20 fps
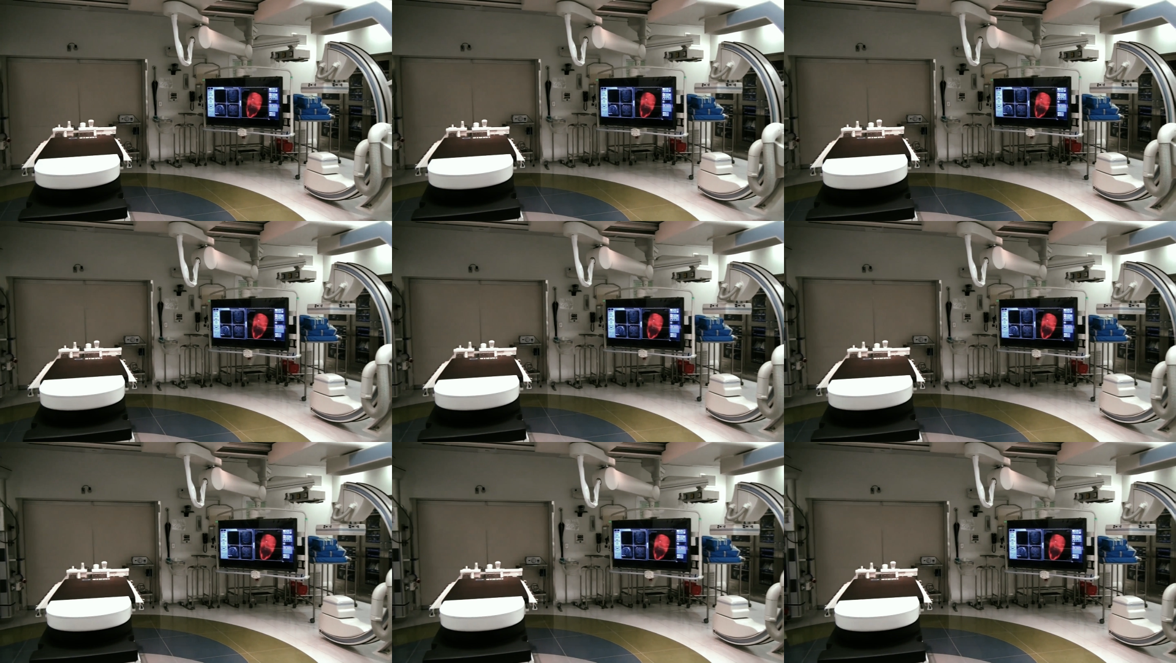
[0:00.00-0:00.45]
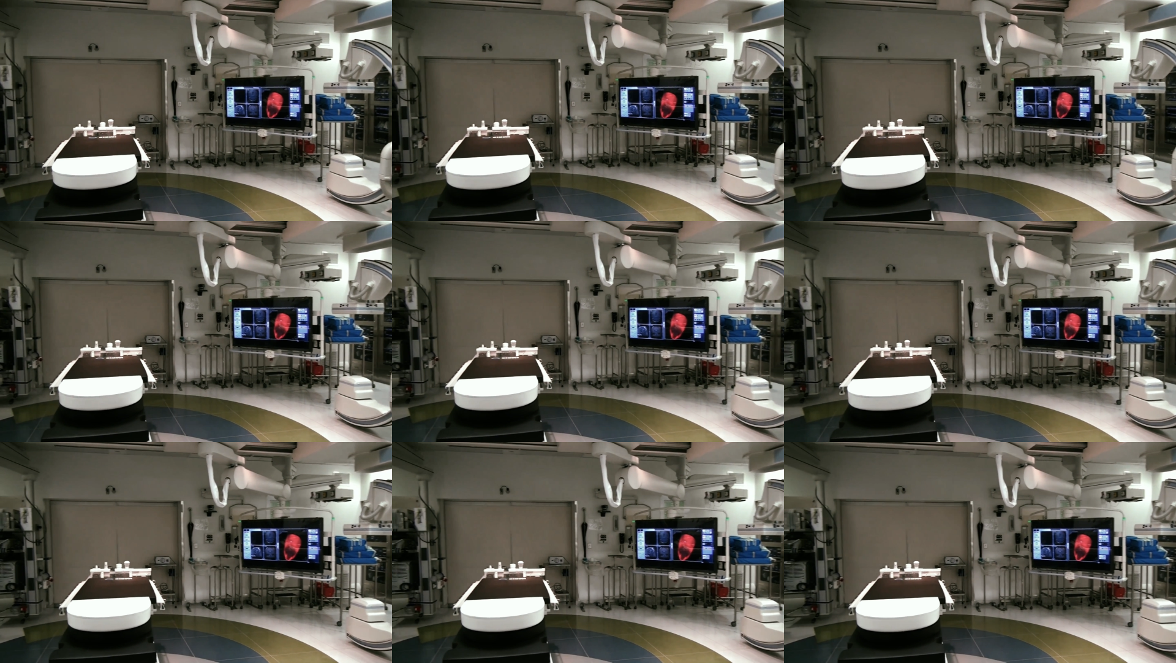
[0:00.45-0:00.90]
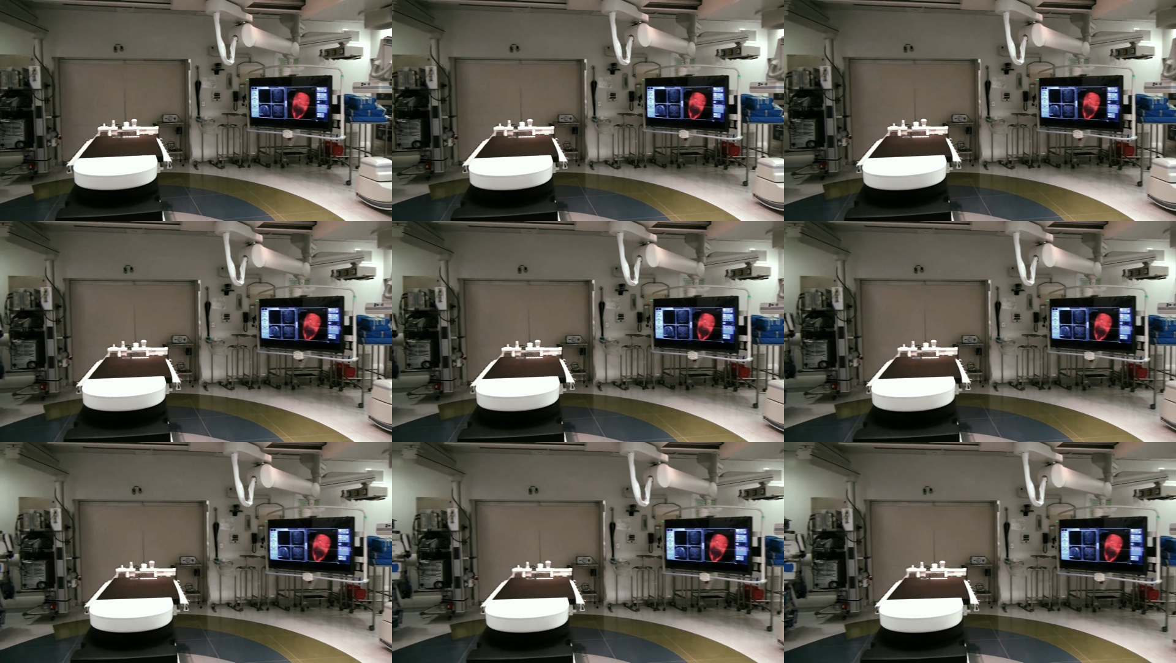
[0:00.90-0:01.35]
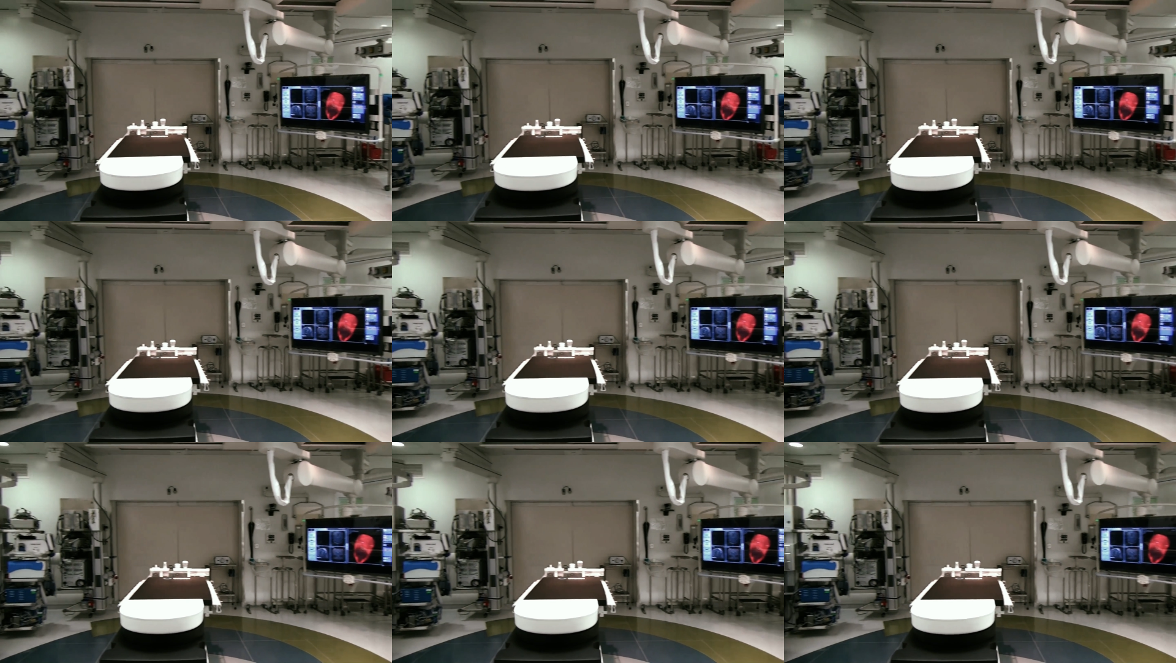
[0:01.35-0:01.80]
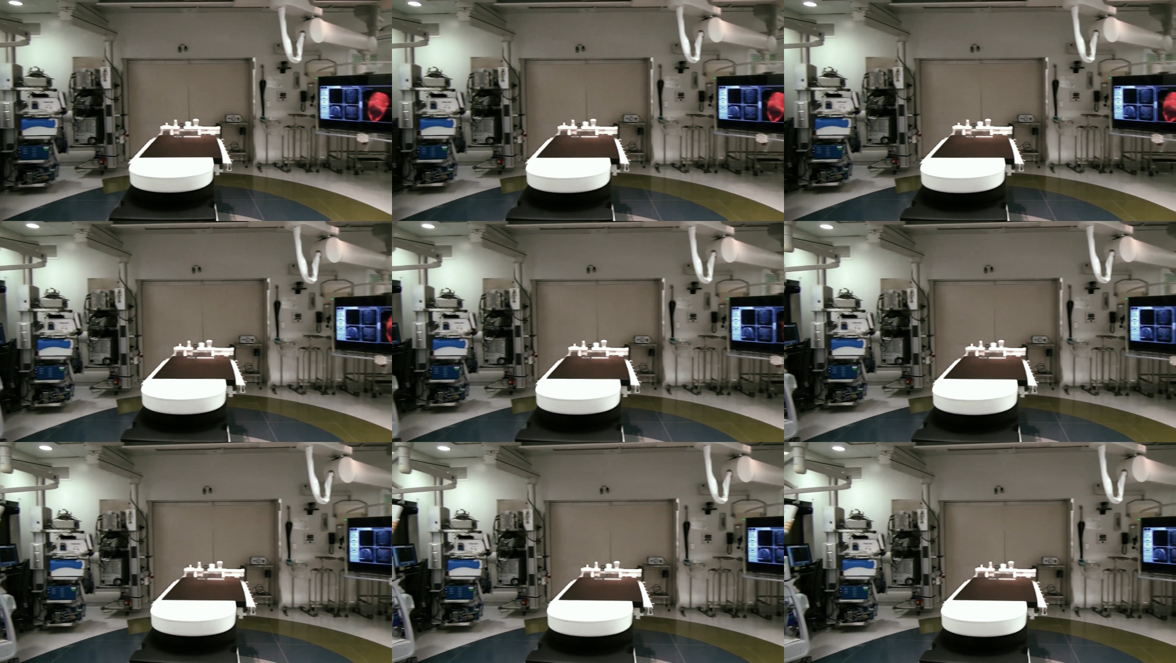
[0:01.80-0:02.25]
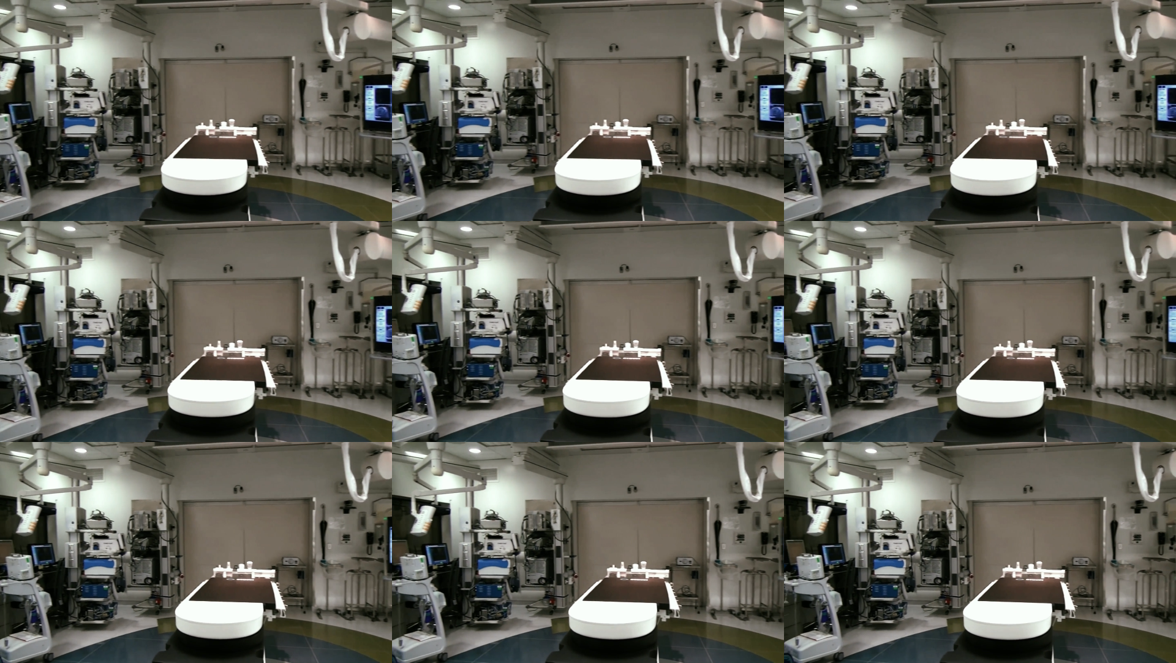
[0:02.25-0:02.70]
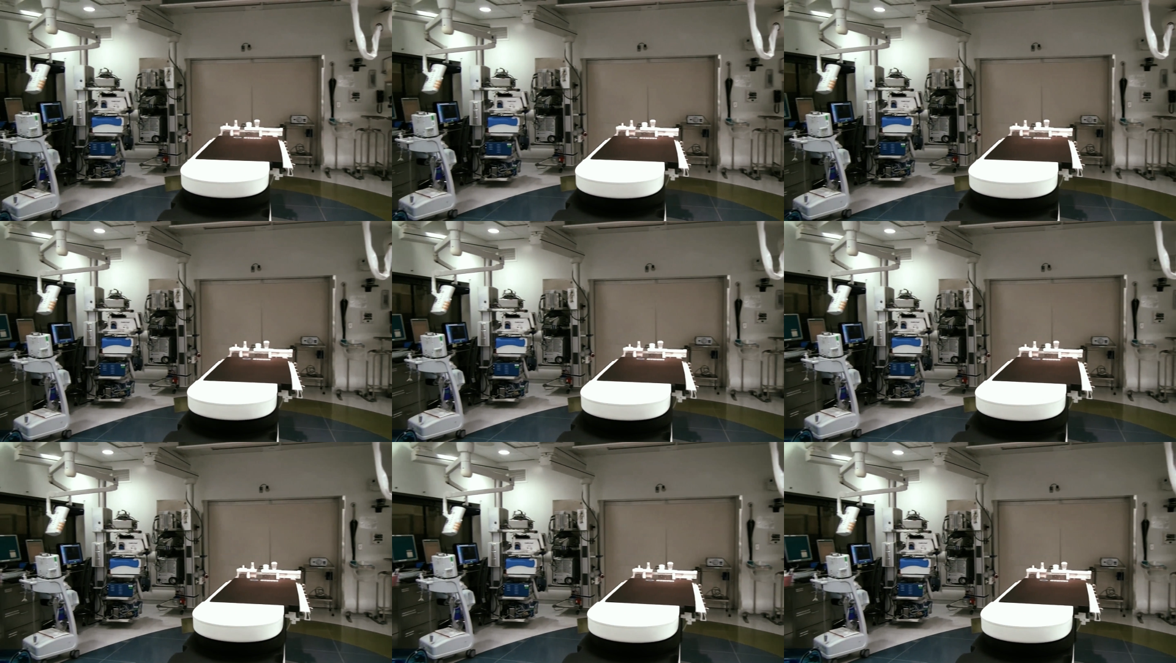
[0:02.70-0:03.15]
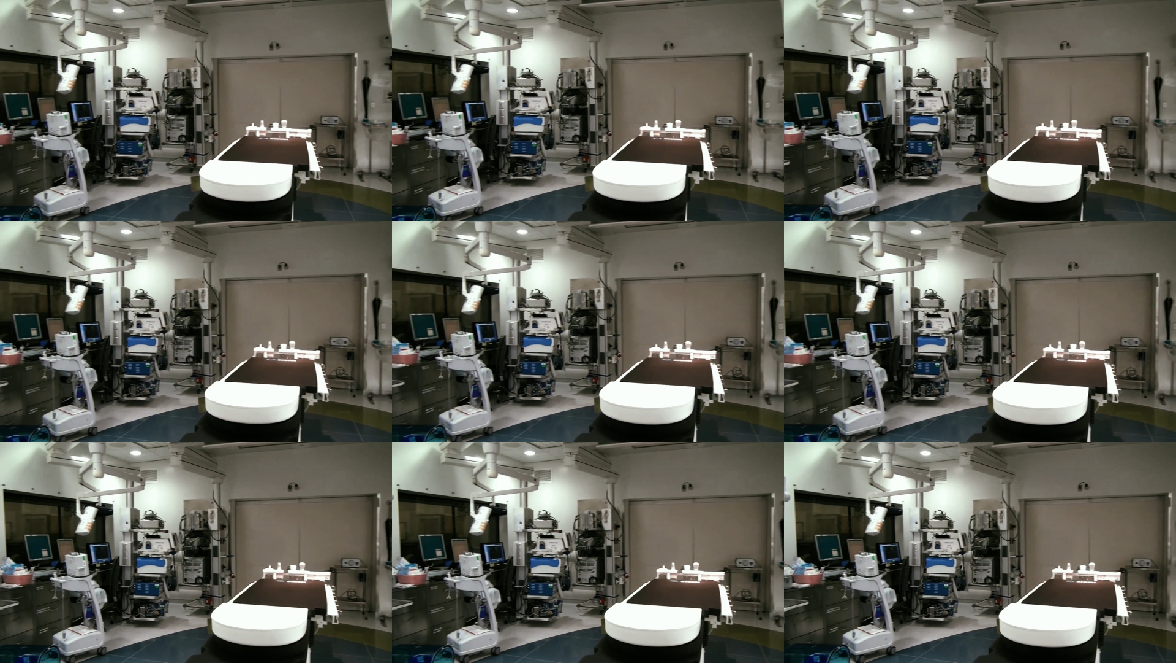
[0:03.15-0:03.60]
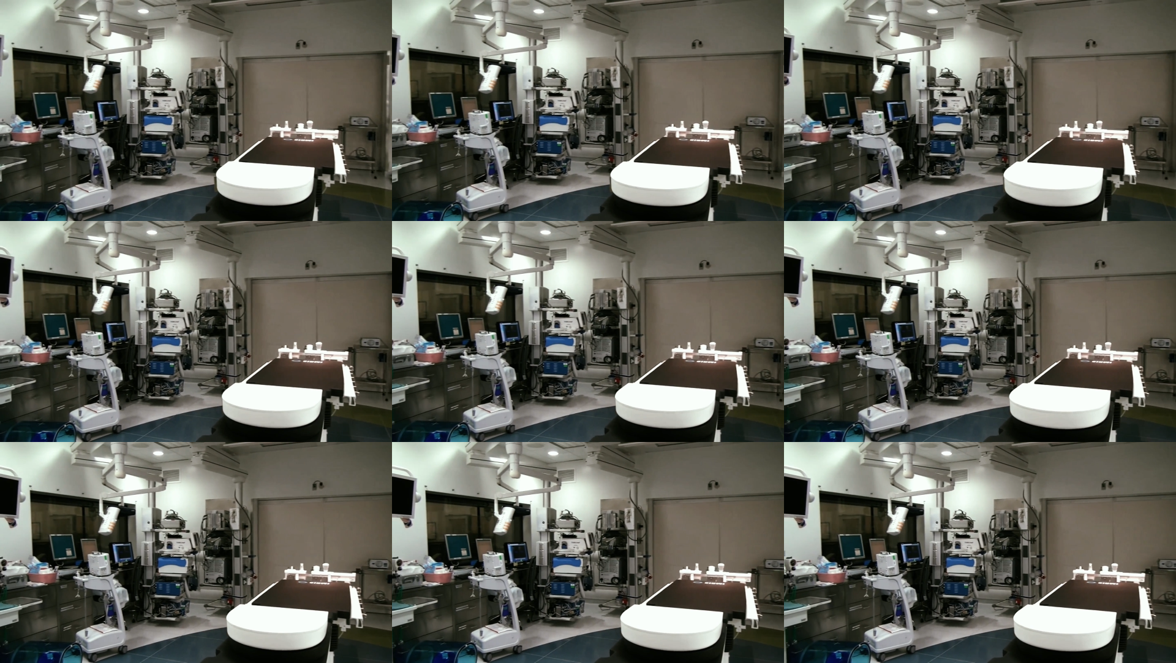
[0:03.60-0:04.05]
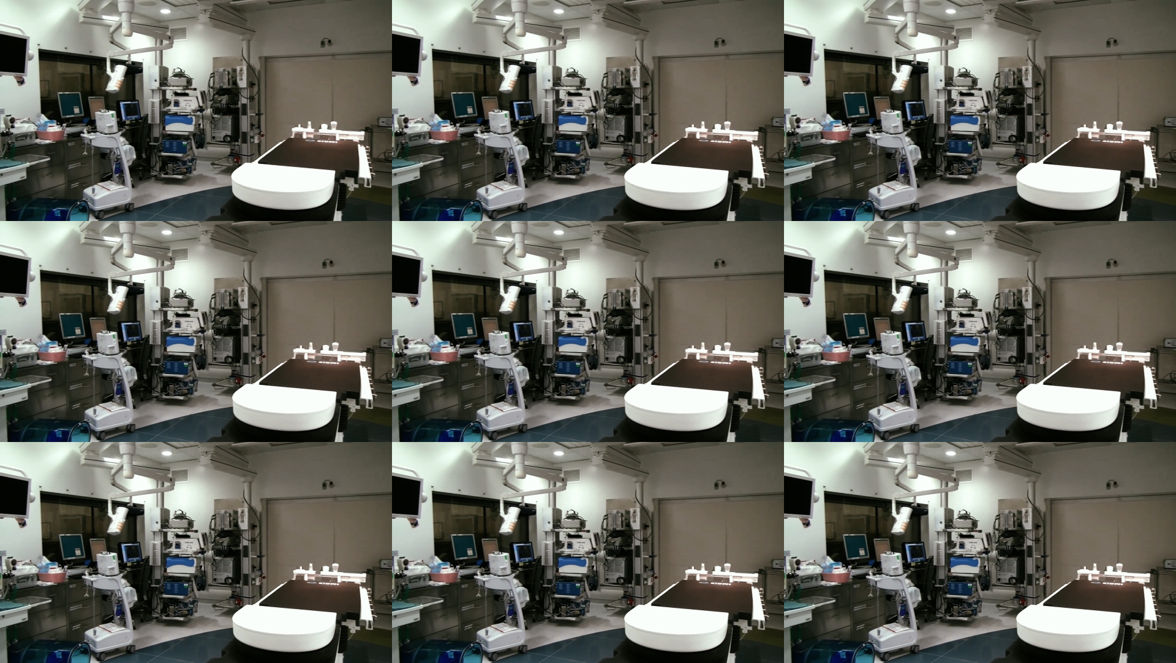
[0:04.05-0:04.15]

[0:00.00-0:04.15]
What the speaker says: Nobody's mouth can be seen.